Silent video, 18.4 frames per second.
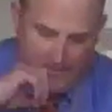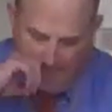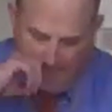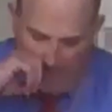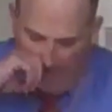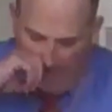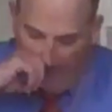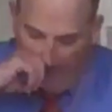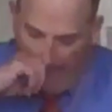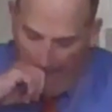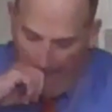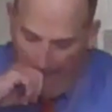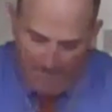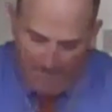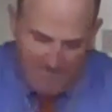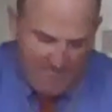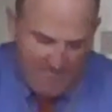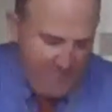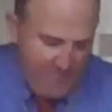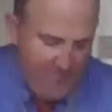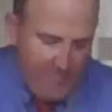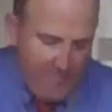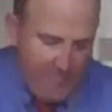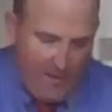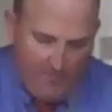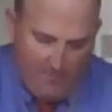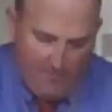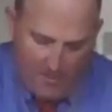beaker.
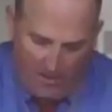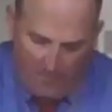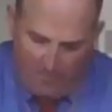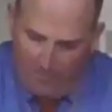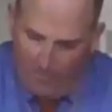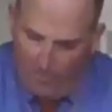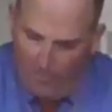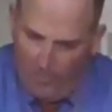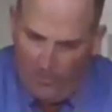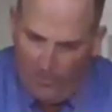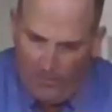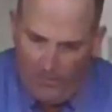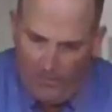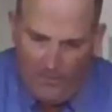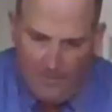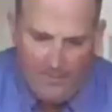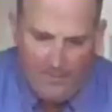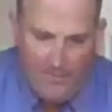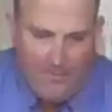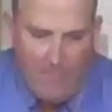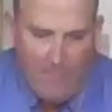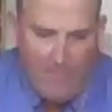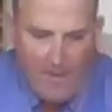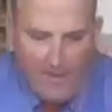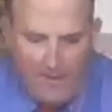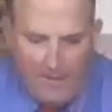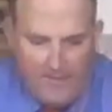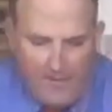I'm going to pour the
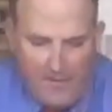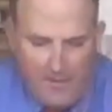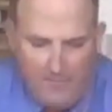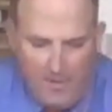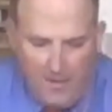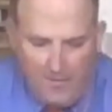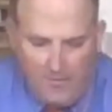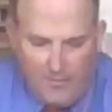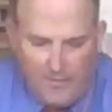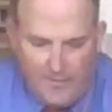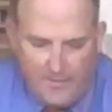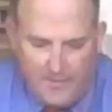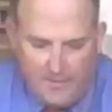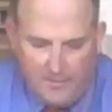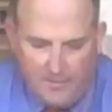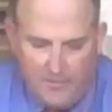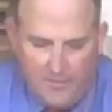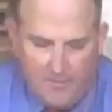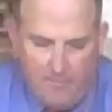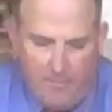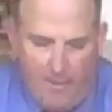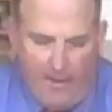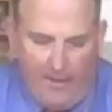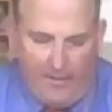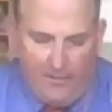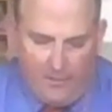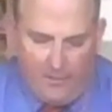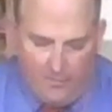magnesium nitrate solution
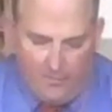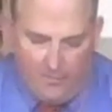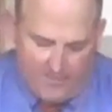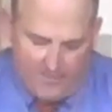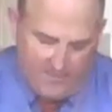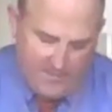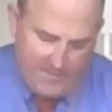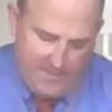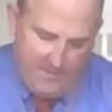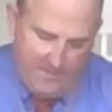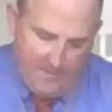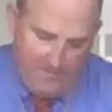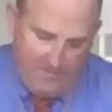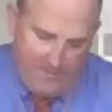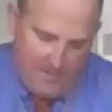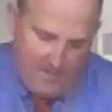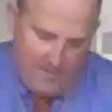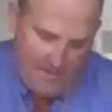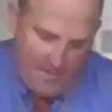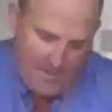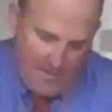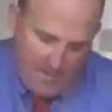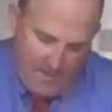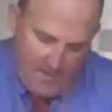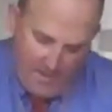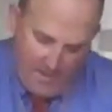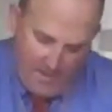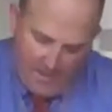back into its container.
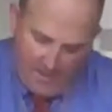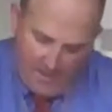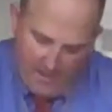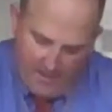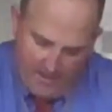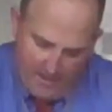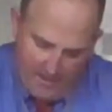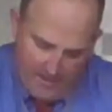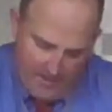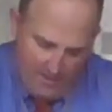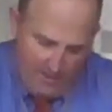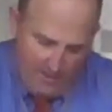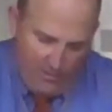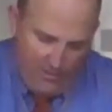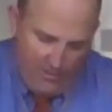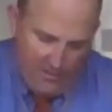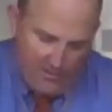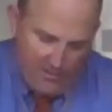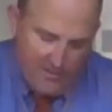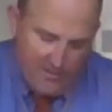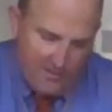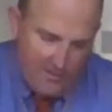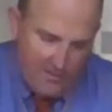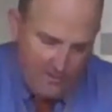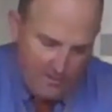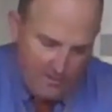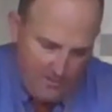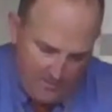And according to
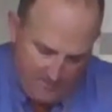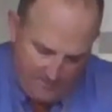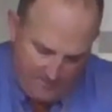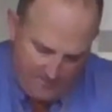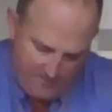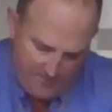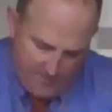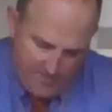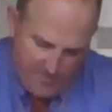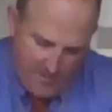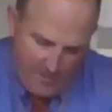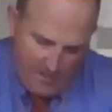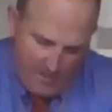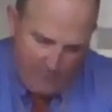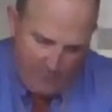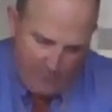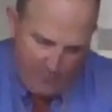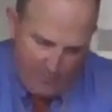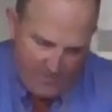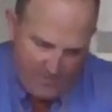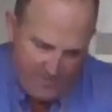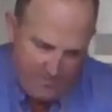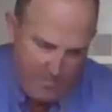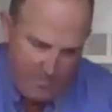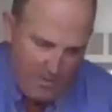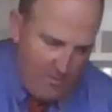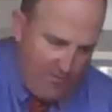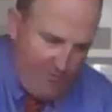the setup for
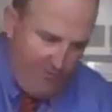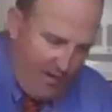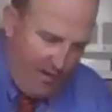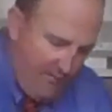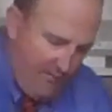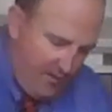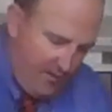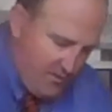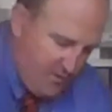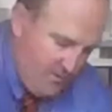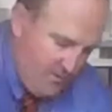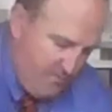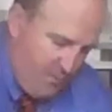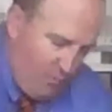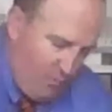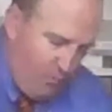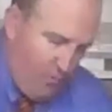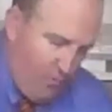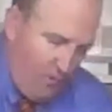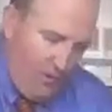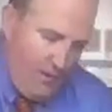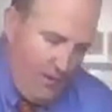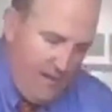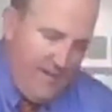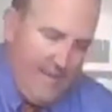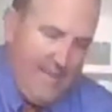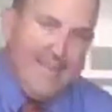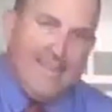experiment 5, I should pour
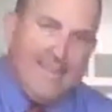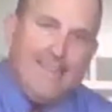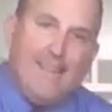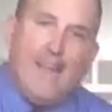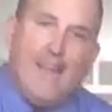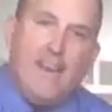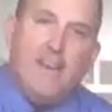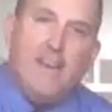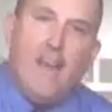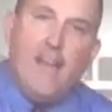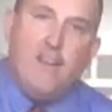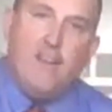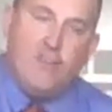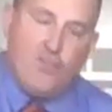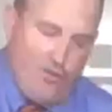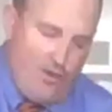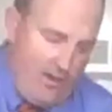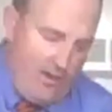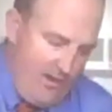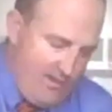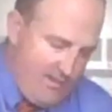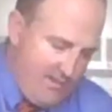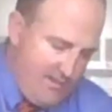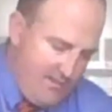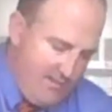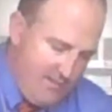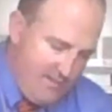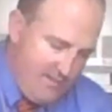lead
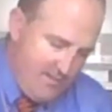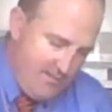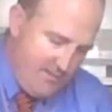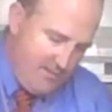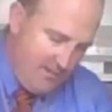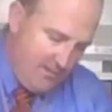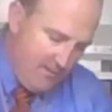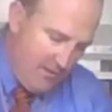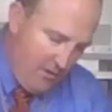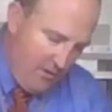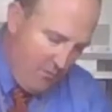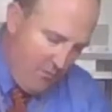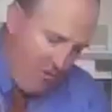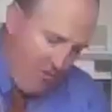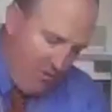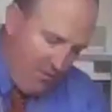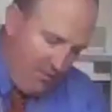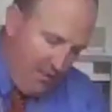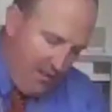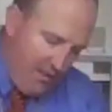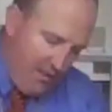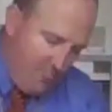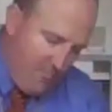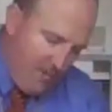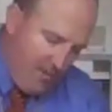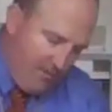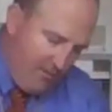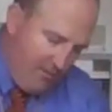nitrate along with lead
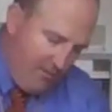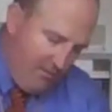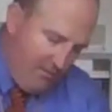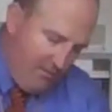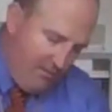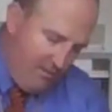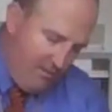metal